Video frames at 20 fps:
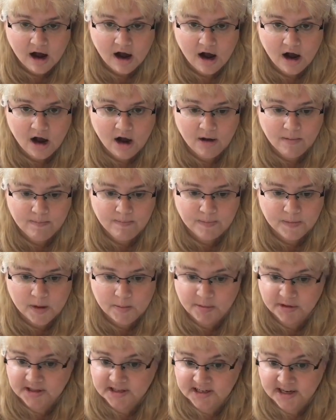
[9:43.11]

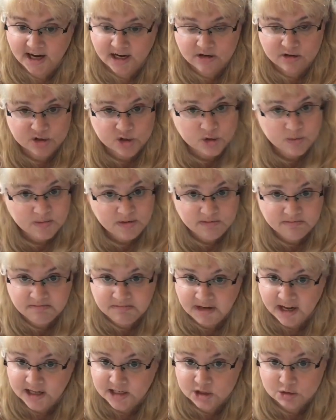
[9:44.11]
But the doctor told me
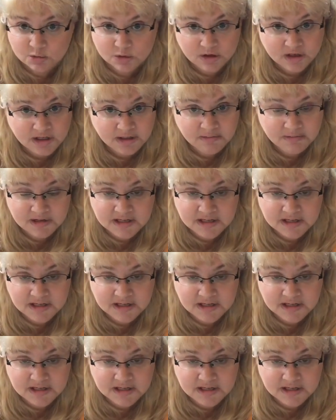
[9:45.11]
not to worry.